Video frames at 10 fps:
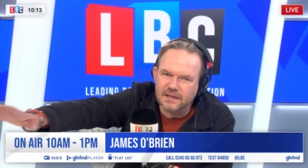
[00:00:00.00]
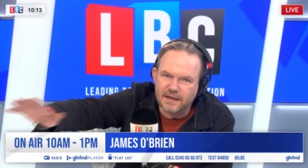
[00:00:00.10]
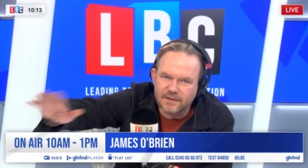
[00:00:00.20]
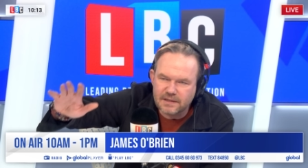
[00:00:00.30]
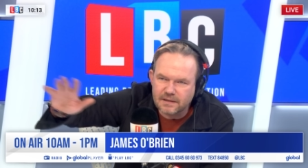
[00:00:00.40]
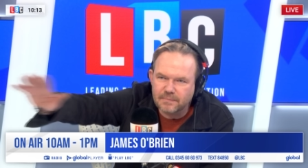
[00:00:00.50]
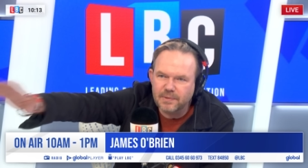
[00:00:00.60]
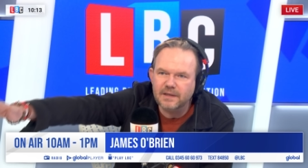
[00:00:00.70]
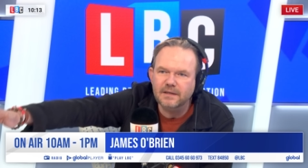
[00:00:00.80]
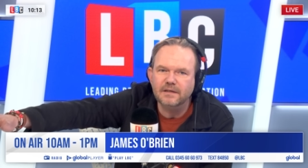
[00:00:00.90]
now. It's a
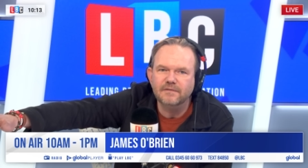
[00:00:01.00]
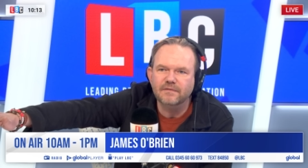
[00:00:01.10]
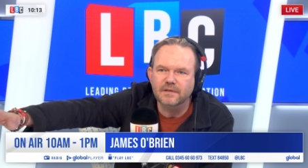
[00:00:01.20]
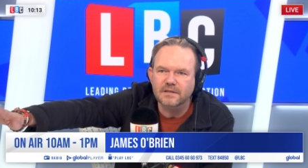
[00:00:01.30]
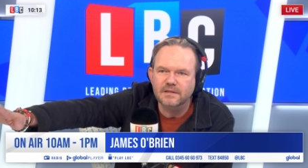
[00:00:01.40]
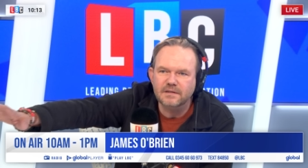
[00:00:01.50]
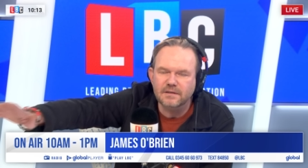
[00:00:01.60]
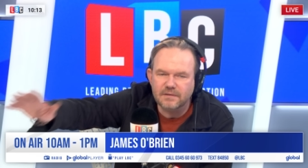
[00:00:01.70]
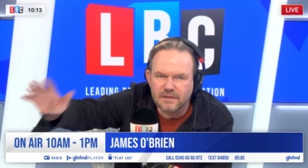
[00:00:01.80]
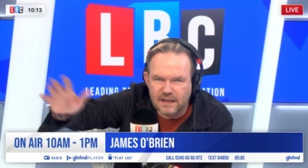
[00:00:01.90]
completely different institution.